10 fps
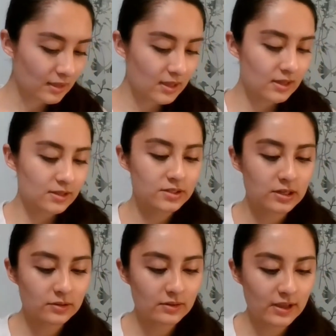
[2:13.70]

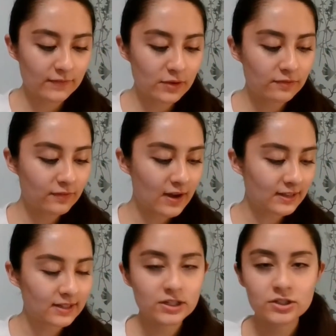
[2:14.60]
so if you find
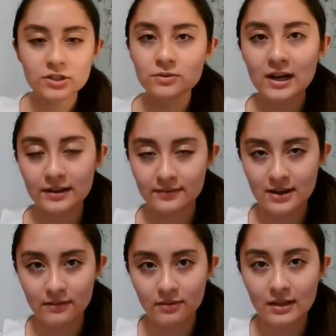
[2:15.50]
that you do kind of
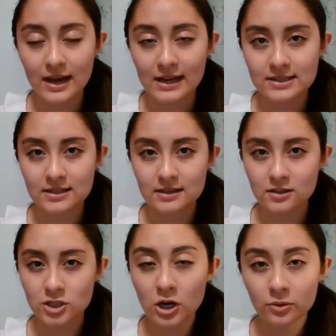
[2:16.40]
have that
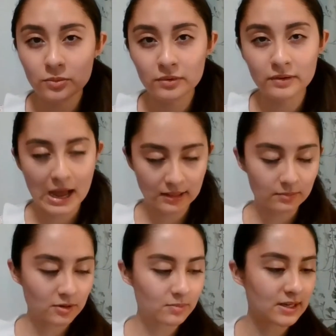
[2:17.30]
tone at the
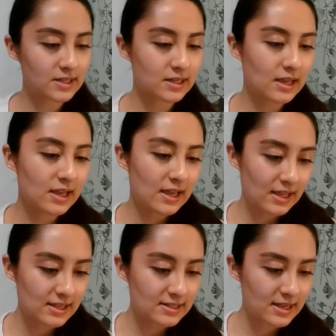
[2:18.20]
moment
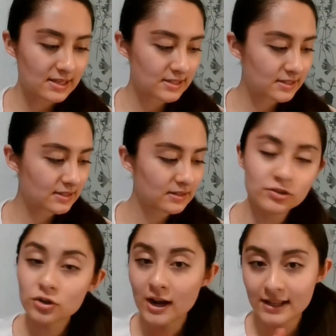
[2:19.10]
he says
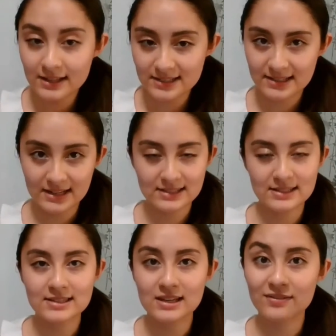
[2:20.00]
try these things and
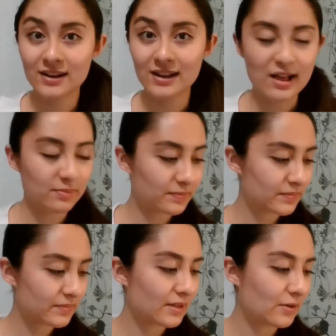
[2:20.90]
see if it'll help
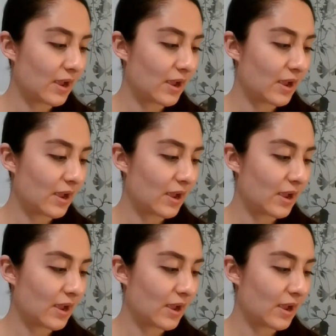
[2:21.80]
okay